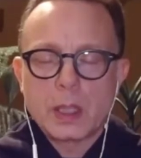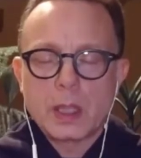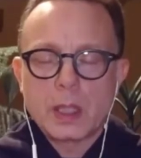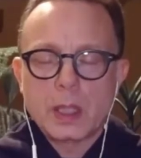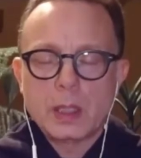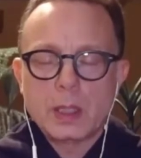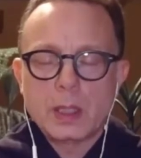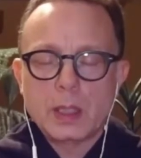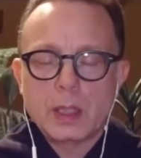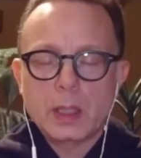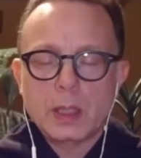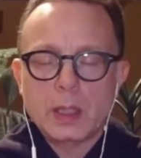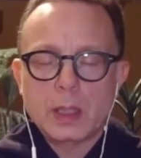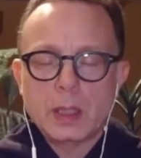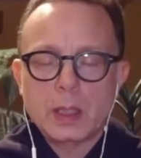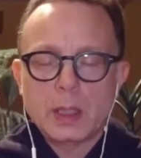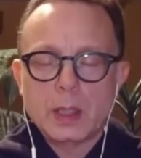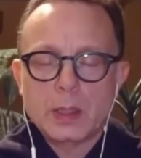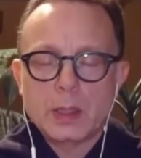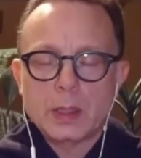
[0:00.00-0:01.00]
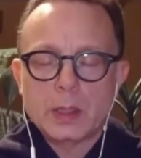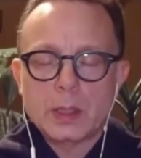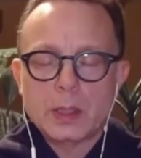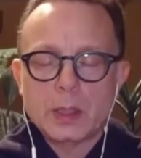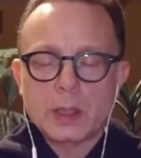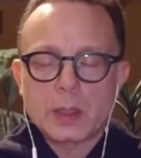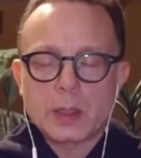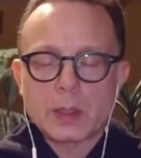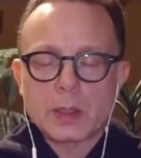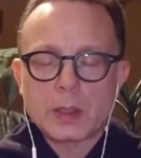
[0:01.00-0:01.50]
And the attention
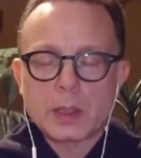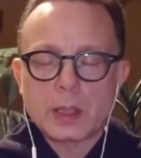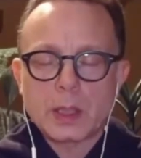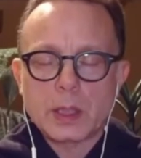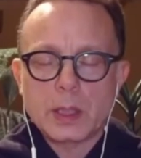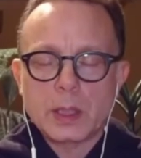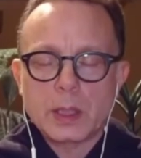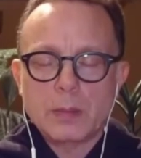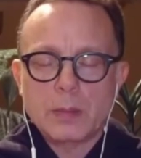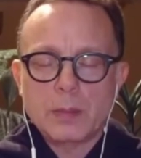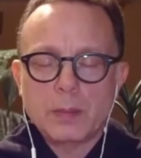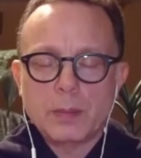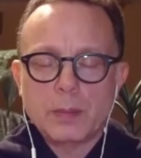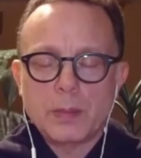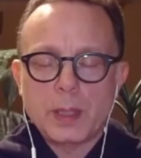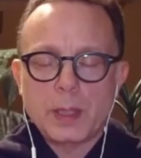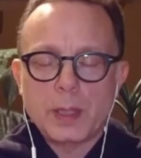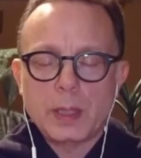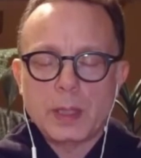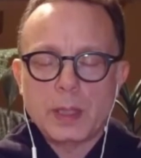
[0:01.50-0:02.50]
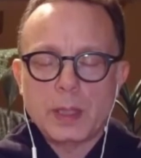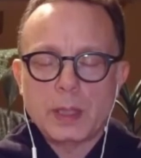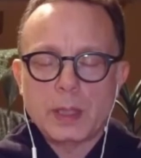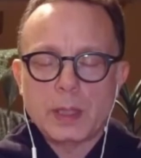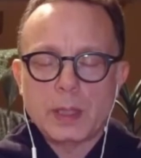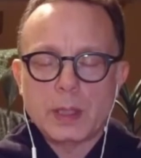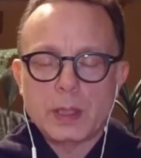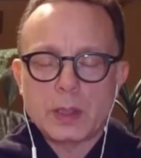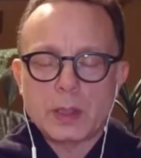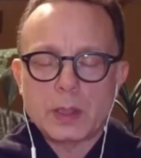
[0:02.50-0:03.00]
is going to keep paying
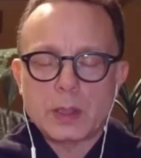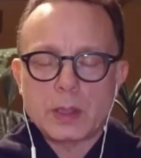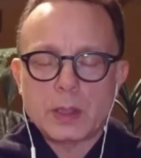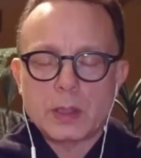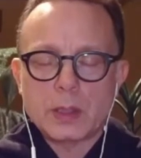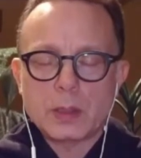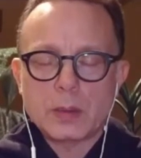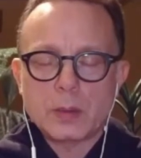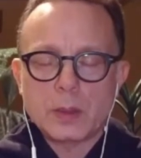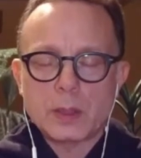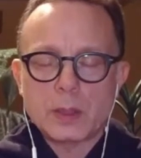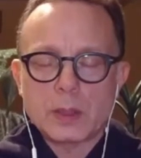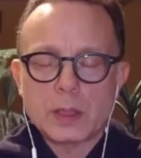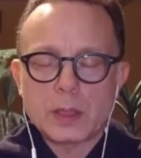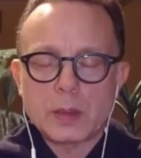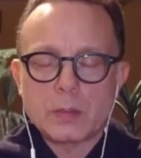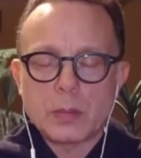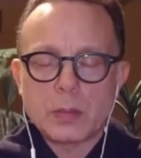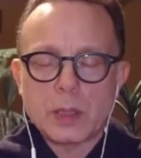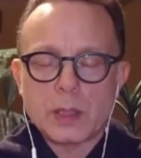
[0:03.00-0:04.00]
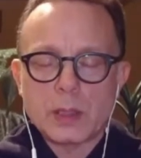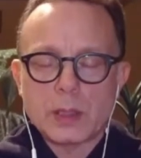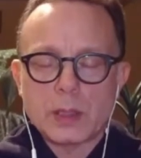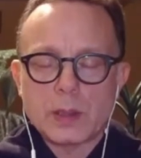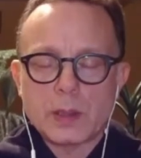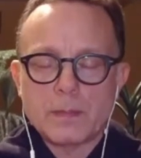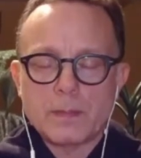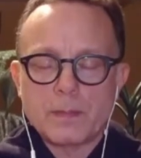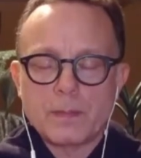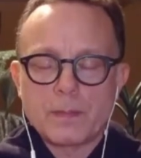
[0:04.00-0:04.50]
attention to what's unpleasant.